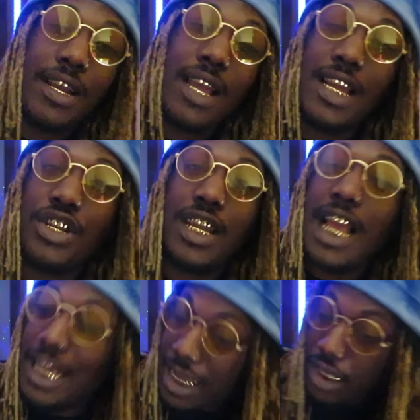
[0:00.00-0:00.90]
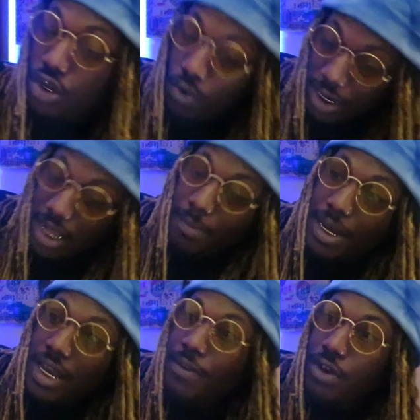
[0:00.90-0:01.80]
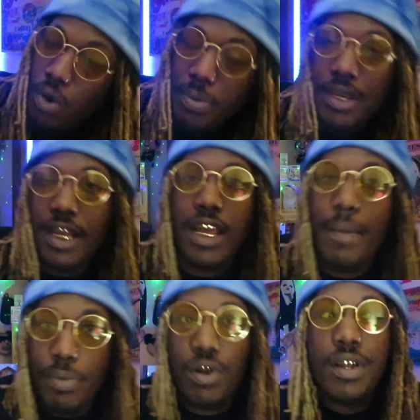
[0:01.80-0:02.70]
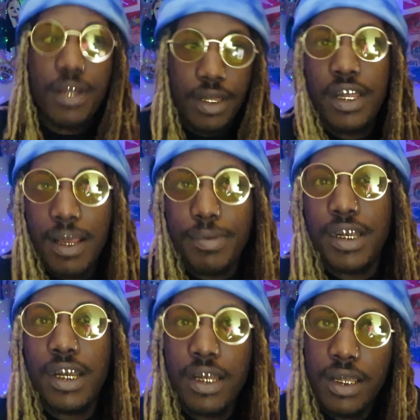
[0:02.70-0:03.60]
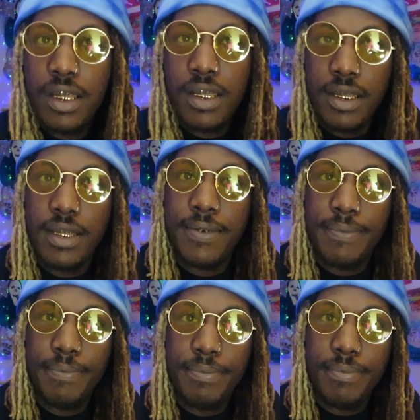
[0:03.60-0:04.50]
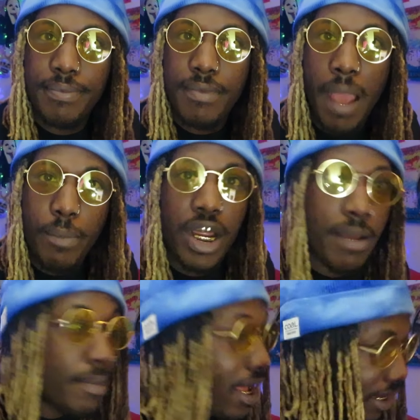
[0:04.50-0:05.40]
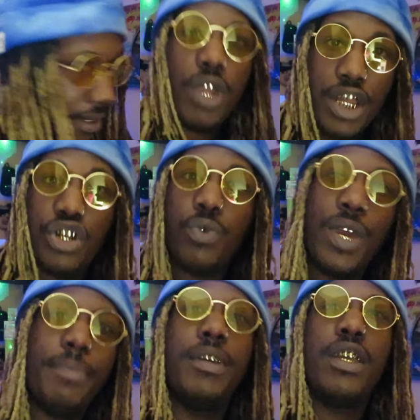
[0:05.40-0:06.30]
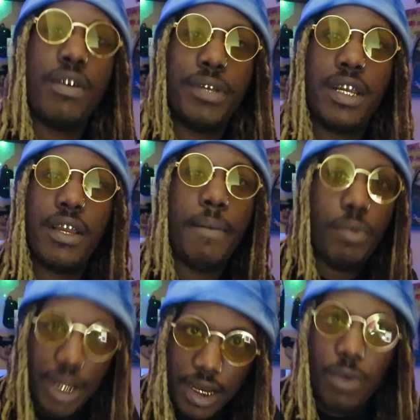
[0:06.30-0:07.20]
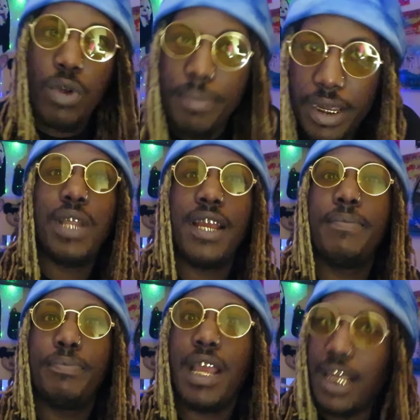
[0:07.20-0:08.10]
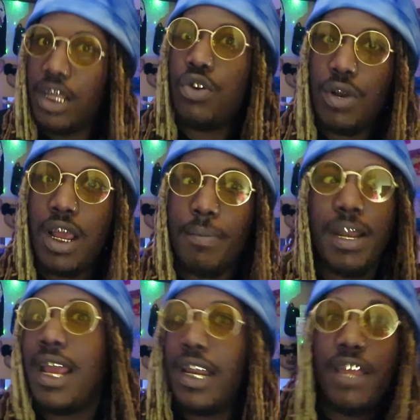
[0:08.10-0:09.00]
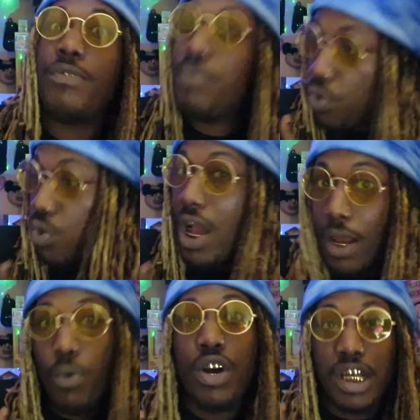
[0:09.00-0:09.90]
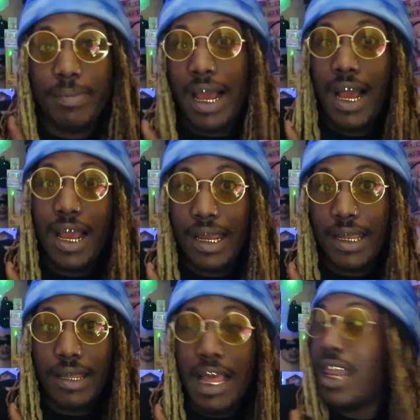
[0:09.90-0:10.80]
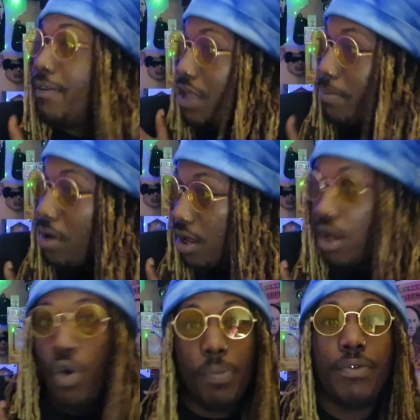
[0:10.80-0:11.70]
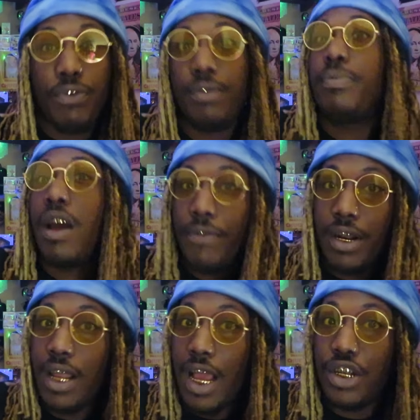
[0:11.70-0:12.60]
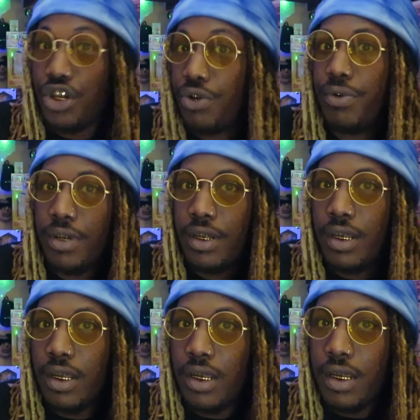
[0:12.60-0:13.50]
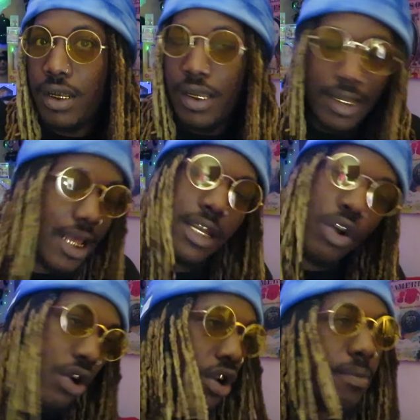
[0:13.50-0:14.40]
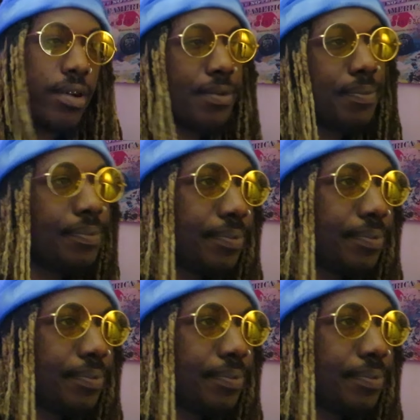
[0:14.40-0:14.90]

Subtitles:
Elijah. Like, I kicked the door down, but I left it open, nigga. I brought, you know what I'm saying? I'm bringing my religion with me, you know what I'm saying? I'm bringing that with me. Like, I kicked the door down, but I ain't leaving who I was behind. I left that mud open for Prophet Elijah, too. That's hard, bro.